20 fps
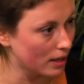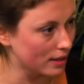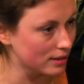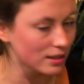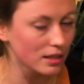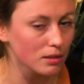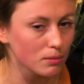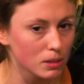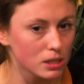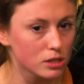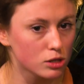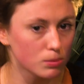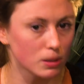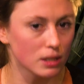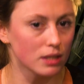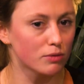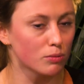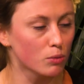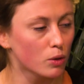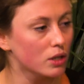And then it means you
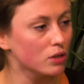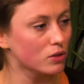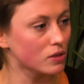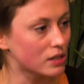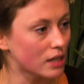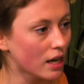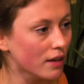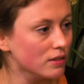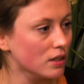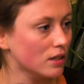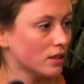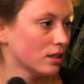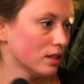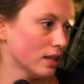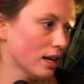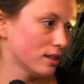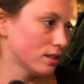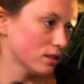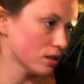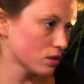believe more in yourself than in the
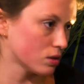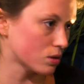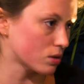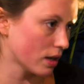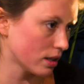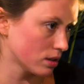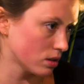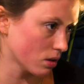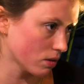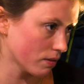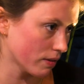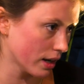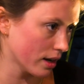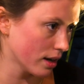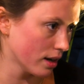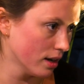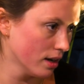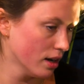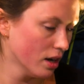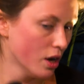ideas you're trying to convey.